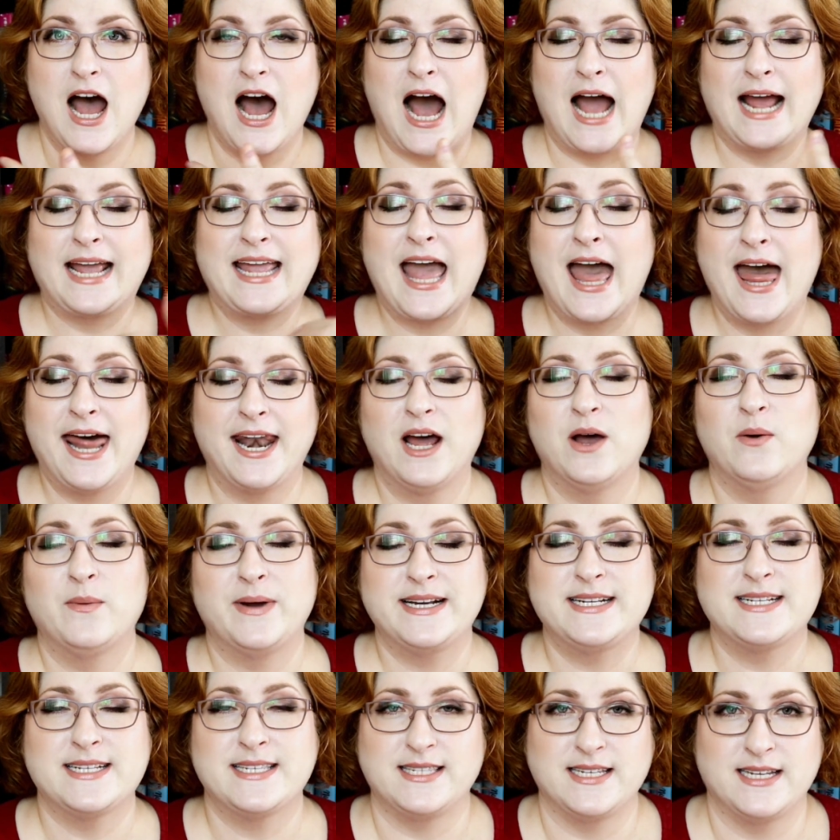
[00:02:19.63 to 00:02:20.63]
I cannot
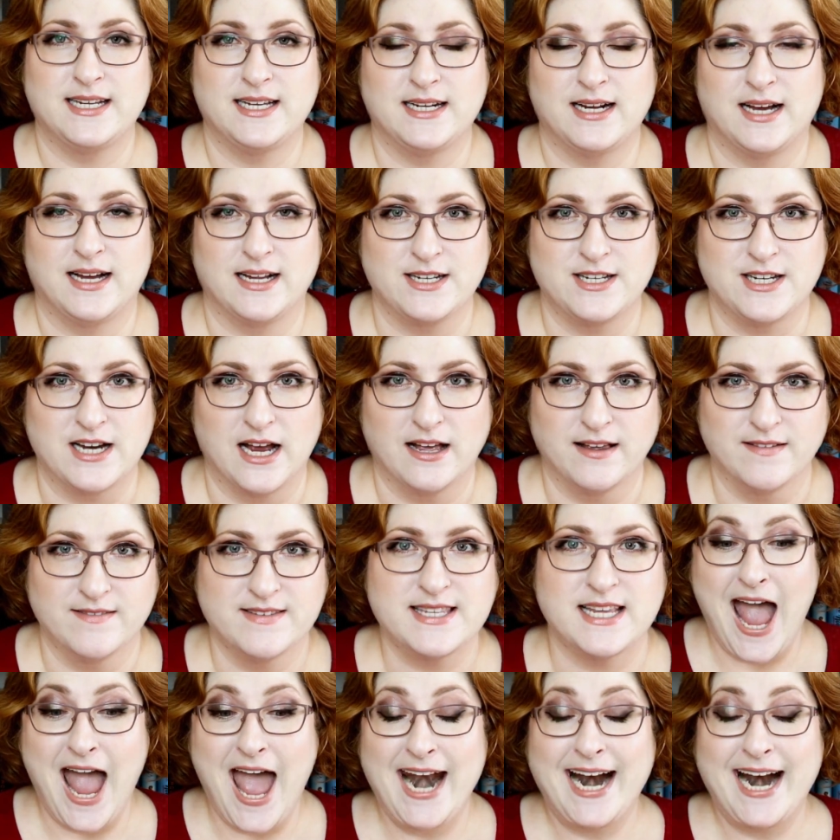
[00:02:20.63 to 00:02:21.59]
wait to see it on shelves.